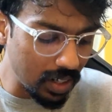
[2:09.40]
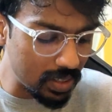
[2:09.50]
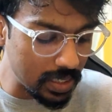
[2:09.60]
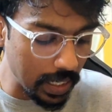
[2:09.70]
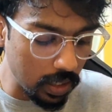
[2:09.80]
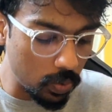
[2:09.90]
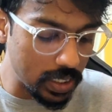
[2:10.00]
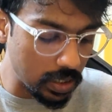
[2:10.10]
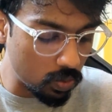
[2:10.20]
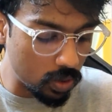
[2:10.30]
Now the second
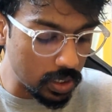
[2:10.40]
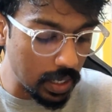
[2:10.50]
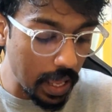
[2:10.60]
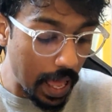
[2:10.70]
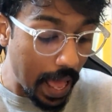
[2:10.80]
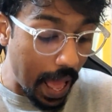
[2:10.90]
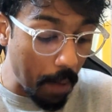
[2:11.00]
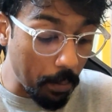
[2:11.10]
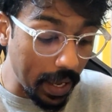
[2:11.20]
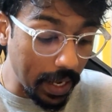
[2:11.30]
question was,
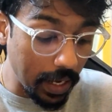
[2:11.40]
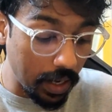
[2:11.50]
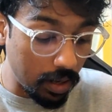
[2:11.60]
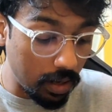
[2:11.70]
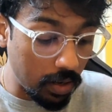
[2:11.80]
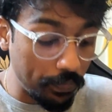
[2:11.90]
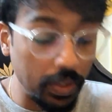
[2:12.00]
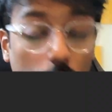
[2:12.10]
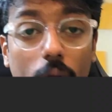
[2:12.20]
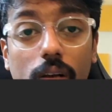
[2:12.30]
am I
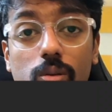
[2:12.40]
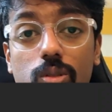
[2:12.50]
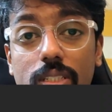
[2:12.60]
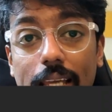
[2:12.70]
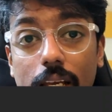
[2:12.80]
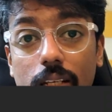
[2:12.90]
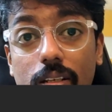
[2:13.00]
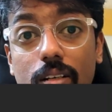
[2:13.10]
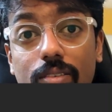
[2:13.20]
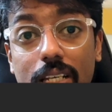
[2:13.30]
the one who's
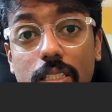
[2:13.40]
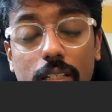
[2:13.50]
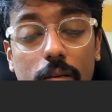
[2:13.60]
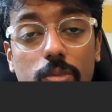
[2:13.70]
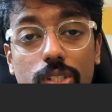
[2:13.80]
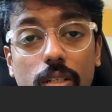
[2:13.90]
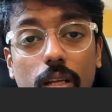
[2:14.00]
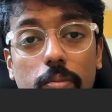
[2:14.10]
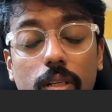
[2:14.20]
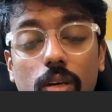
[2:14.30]
taken a recent admission
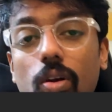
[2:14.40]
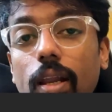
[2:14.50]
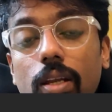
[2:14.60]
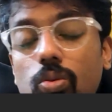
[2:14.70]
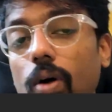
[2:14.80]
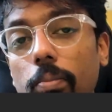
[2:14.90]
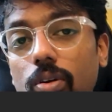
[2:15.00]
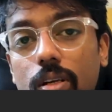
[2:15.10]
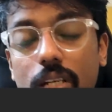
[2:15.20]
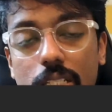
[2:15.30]
in Amity Online? No, I'm
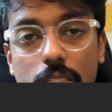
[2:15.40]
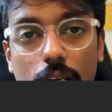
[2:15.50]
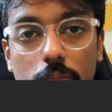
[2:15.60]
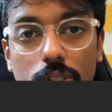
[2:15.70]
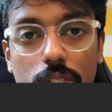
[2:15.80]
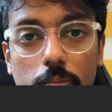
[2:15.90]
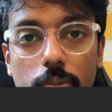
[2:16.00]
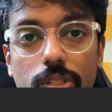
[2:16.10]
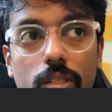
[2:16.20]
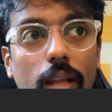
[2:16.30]
not a recent admission
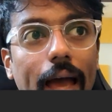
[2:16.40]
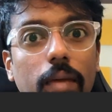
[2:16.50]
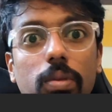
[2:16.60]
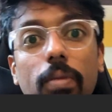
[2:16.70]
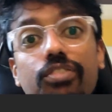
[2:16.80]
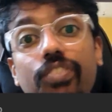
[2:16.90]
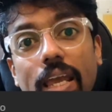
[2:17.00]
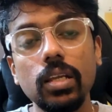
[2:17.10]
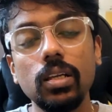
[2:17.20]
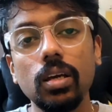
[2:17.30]
person. I'm in my
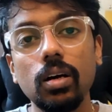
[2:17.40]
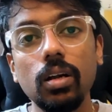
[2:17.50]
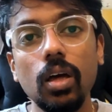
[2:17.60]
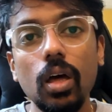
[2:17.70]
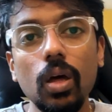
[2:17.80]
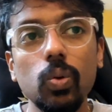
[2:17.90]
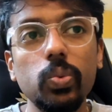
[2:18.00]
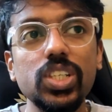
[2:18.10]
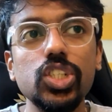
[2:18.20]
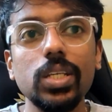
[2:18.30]
final year,
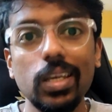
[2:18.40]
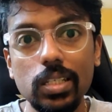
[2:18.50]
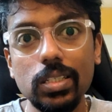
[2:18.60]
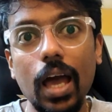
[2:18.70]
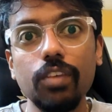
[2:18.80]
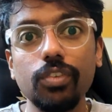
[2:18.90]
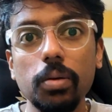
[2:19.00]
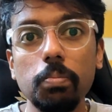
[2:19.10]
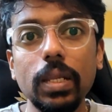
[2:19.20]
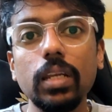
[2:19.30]
which is I've
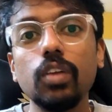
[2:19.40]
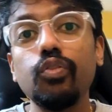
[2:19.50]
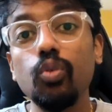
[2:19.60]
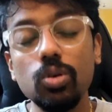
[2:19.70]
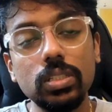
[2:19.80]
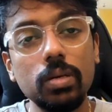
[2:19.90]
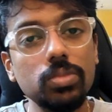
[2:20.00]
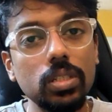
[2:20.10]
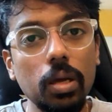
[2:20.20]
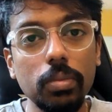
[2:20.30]
completed 4
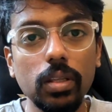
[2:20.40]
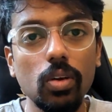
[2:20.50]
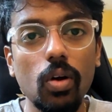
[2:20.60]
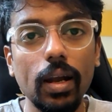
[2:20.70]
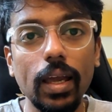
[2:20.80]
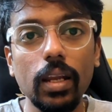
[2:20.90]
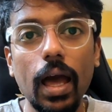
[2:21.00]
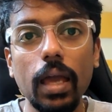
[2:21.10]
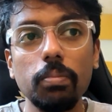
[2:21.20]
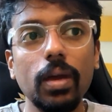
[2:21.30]
sems in Amity
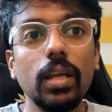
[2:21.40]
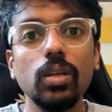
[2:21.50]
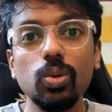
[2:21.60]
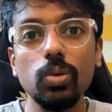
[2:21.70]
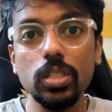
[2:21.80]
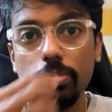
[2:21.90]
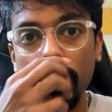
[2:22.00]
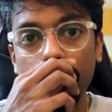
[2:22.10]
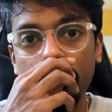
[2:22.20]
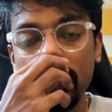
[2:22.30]
Online. I'm heading towards
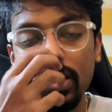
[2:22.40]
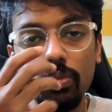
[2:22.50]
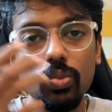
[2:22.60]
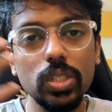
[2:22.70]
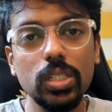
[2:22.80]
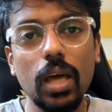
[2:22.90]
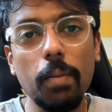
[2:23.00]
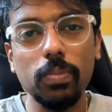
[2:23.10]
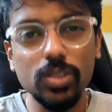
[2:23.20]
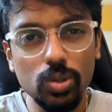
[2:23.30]
my 5th sem, which
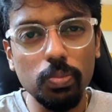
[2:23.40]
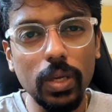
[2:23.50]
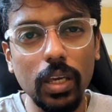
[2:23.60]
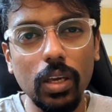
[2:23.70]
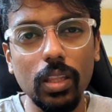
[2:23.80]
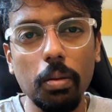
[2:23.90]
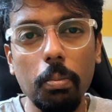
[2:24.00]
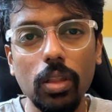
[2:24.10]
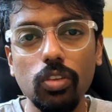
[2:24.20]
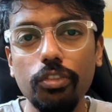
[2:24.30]
happens to be in the
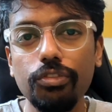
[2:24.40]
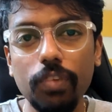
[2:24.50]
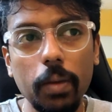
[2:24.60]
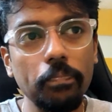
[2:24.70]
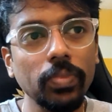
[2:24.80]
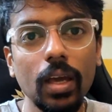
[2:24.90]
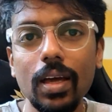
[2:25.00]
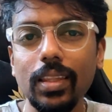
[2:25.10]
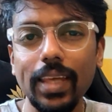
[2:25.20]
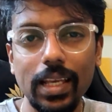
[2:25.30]
month of Feb.
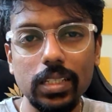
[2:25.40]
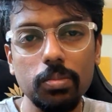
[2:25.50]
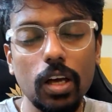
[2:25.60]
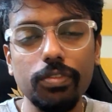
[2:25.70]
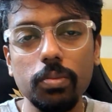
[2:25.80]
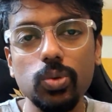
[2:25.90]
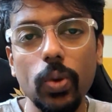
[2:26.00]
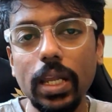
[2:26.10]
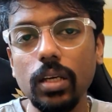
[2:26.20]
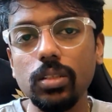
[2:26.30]
The exams are from
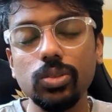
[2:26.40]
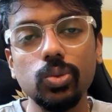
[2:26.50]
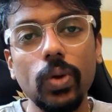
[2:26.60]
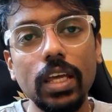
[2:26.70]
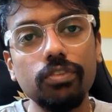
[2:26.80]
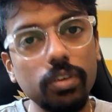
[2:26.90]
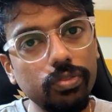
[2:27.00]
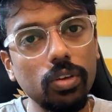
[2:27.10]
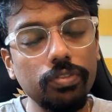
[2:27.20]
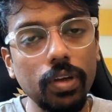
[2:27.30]
20th to
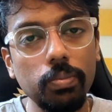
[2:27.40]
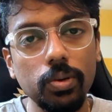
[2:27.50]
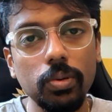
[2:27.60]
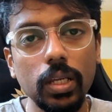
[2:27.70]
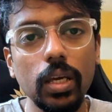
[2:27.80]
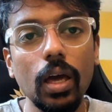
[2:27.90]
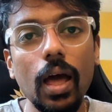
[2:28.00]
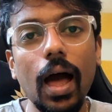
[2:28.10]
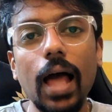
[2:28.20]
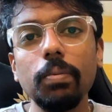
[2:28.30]
25th of February.
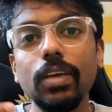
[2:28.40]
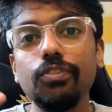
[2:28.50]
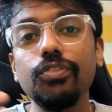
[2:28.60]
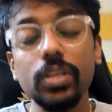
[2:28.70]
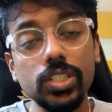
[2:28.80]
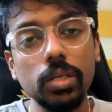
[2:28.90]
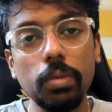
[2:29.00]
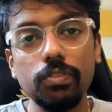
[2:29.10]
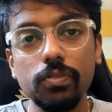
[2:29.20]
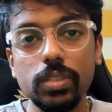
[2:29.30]
I'll be
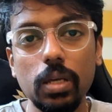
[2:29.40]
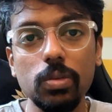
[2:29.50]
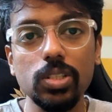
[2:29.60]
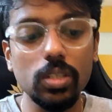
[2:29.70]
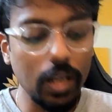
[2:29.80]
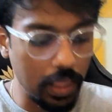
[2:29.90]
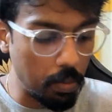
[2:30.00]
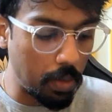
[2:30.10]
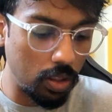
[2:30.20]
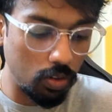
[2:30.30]
finishing my 5th semester
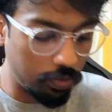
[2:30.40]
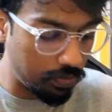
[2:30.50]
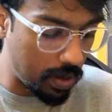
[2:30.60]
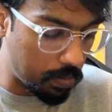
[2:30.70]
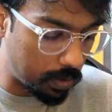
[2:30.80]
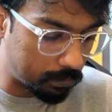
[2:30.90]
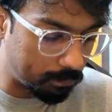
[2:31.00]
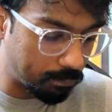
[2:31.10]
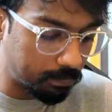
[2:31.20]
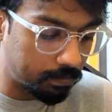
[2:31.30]
in the month of Feb.
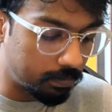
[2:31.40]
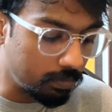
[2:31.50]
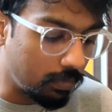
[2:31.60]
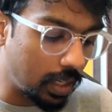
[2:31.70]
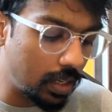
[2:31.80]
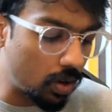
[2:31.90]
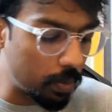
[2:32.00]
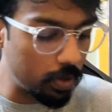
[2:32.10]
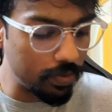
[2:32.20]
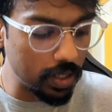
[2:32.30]
Now, a
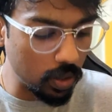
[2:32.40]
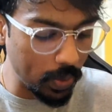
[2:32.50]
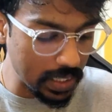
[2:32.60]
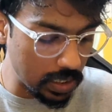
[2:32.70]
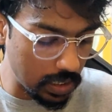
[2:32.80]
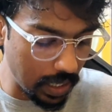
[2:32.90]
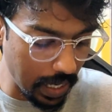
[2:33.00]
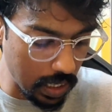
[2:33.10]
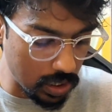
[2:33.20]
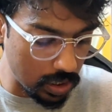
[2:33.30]
couple of other questions
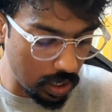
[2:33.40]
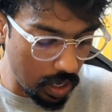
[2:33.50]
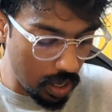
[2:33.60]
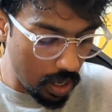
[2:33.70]
is